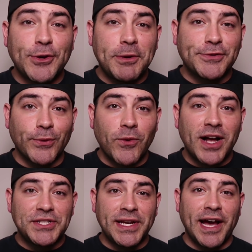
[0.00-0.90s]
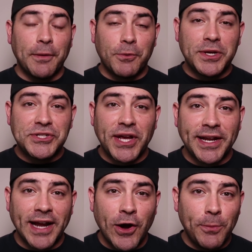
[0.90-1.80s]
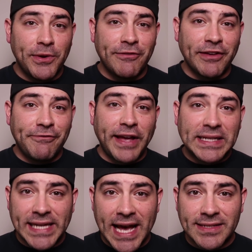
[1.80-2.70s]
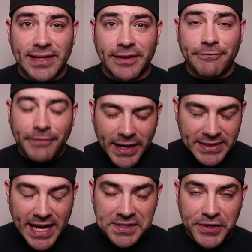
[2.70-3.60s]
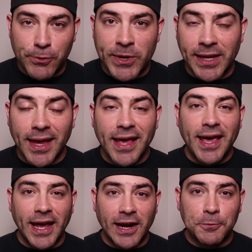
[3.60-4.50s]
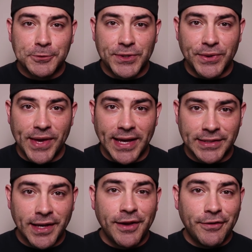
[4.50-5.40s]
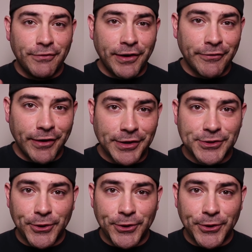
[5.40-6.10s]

so much for watching. I appreciate it. I hope you have a fantastic, fantastic week, and I will see you guys very, very